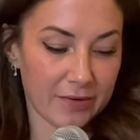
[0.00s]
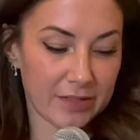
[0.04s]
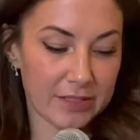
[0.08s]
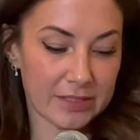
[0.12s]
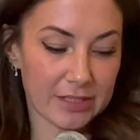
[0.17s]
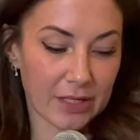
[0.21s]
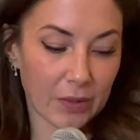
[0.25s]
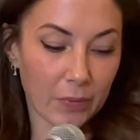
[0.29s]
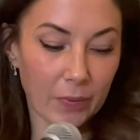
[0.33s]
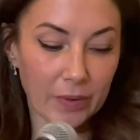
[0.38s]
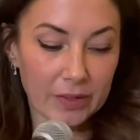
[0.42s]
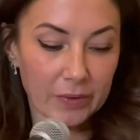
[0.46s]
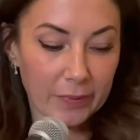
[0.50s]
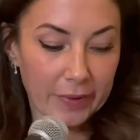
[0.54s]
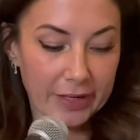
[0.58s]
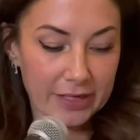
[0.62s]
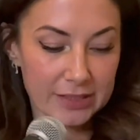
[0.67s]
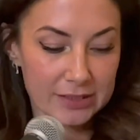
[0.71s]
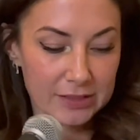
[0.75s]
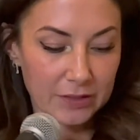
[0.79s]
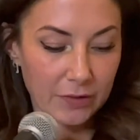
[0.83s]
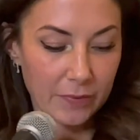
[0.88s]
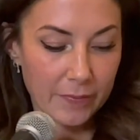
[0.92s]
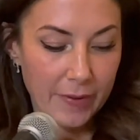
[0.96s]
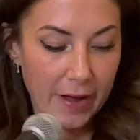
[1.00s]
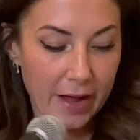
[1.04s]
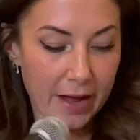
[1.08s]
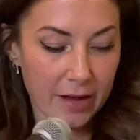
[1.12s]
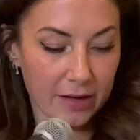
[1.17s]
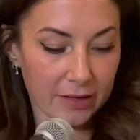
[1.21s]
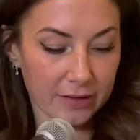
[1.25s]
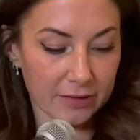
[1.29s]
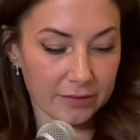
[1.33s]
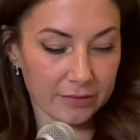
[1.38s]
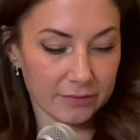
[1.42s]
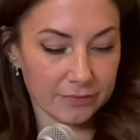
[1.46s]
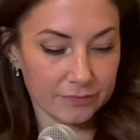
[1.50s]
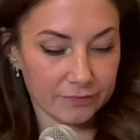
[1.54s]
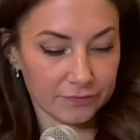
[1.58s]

He's like, "When do I get to go back?"